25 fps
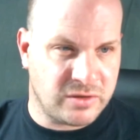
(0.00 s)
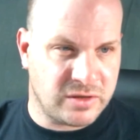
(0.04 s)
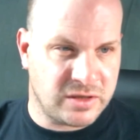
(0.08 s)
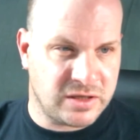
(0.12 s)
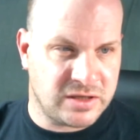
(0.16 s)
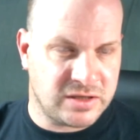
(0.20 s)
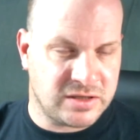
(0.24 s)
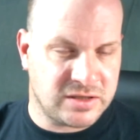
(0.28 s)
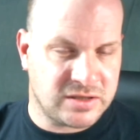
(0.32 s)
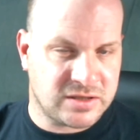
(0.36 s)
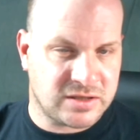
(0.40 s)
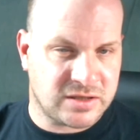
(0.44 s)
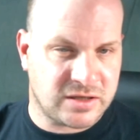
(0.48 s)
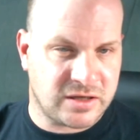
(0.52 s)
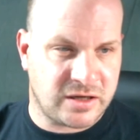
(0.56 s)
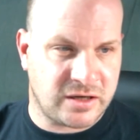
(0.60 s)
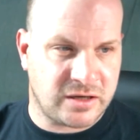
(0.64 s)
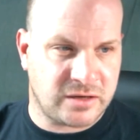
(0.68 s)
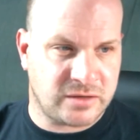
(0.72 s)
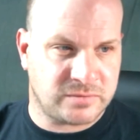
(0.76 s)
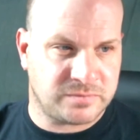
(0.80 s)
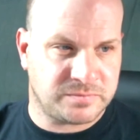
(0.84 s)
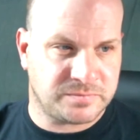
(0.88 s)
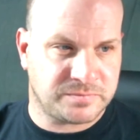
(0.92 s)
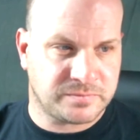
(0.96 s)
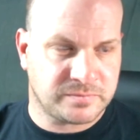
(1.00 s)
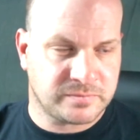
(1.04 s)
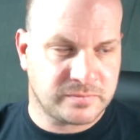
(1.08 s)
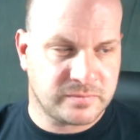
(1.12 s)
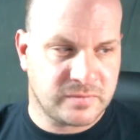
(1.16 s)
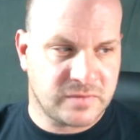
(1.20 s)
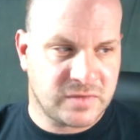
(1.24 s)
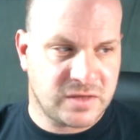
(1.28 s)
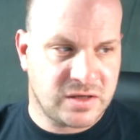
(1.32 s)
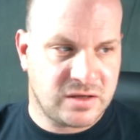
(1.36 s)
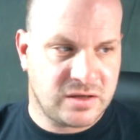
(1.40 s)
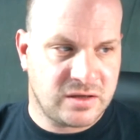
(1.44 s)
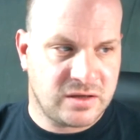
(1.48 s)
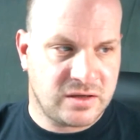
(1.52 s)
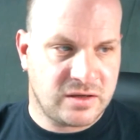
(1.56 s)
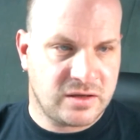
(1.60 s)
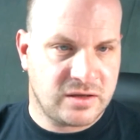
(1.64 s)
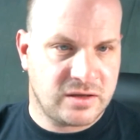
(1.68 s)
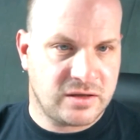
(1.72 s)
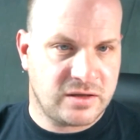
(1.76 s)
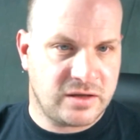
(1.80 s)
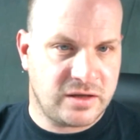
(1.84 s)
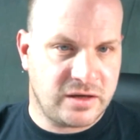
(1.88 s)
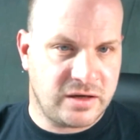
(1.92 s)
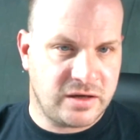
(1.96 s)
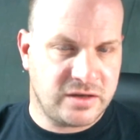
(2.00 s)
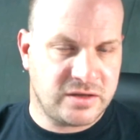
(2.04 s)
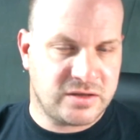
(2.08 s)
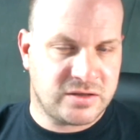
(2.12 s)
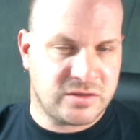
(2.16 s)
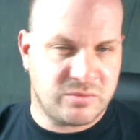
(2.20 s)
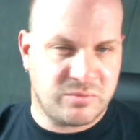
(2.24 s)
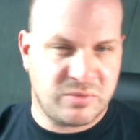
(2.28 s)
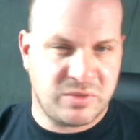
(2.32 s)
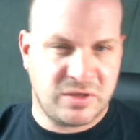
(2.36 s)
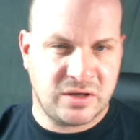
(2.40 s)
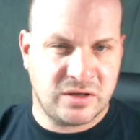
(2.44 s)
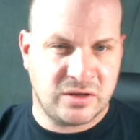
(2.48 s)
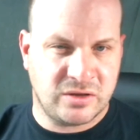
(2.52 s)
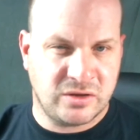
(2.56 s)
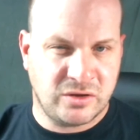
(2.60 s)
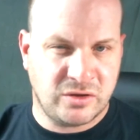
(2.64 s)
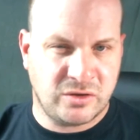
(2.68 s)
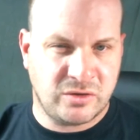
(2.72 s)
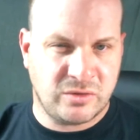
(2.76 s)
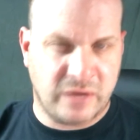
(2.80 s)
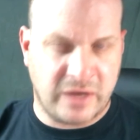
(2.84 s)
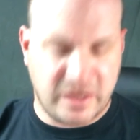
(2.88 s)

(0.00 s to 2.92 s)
is there needs to be a little.